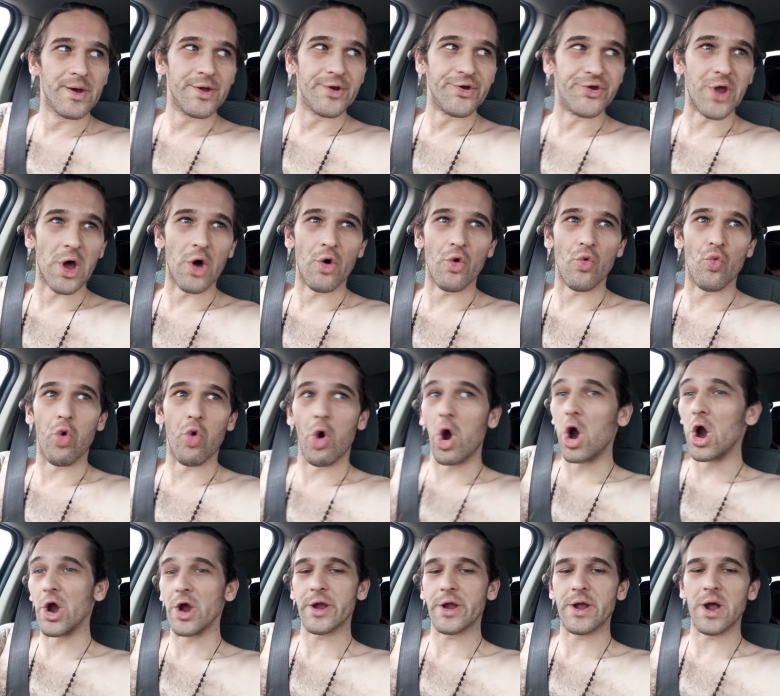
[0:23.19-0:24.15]
don't
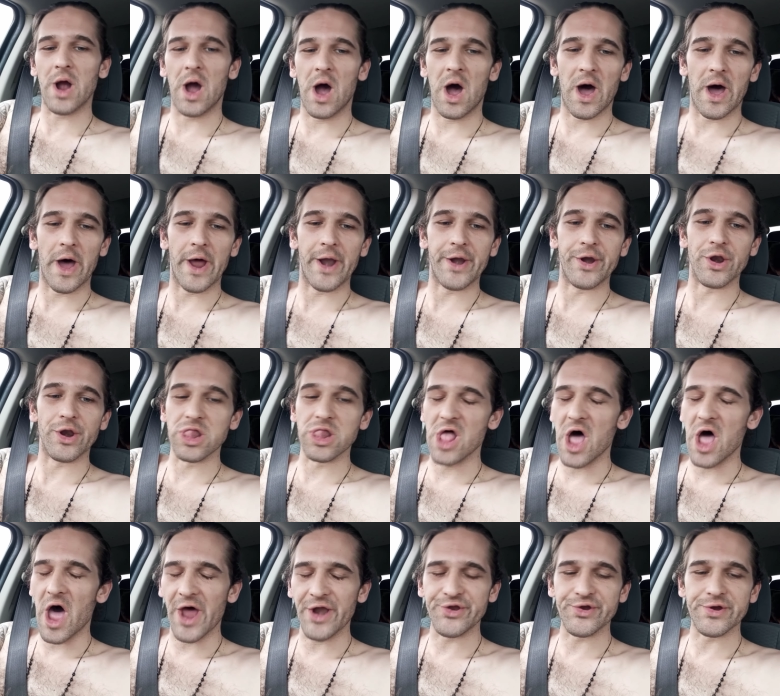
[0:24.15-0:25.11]
work on
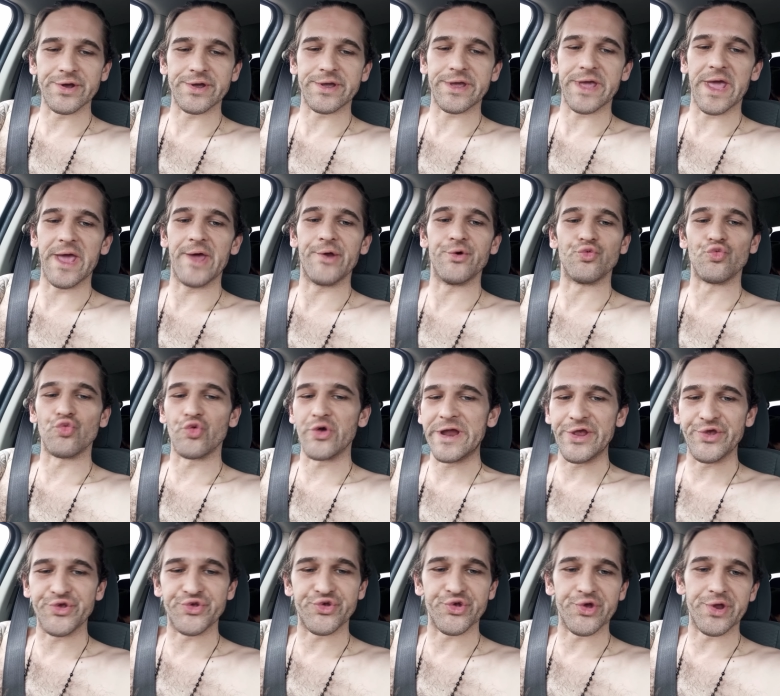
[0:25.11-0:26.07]
logic and
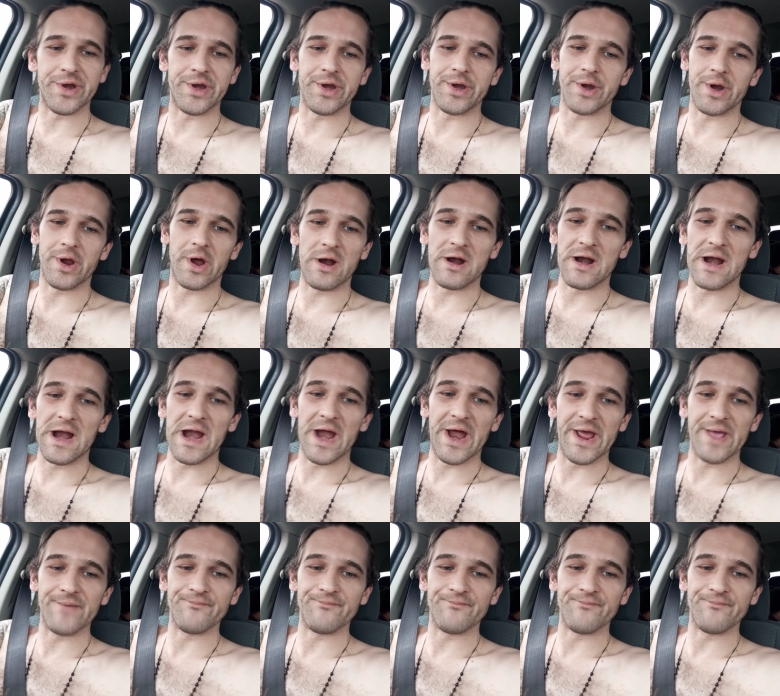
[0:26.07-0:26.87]
reason, all right?